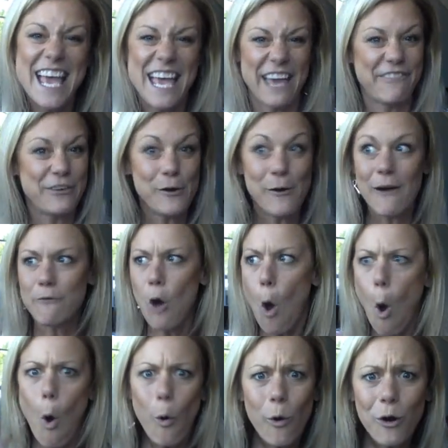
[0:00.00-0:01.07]
If you have
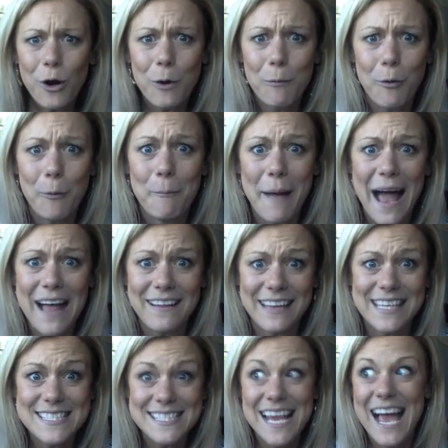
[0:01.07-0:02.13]
horrible
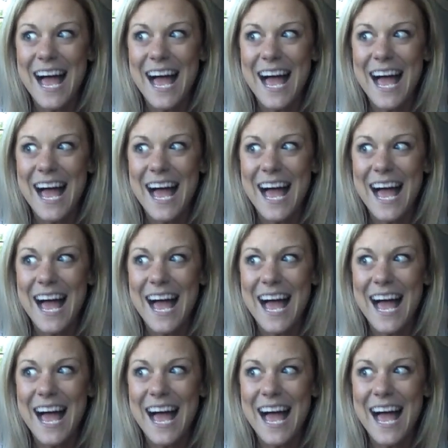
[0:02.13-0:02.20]
balance,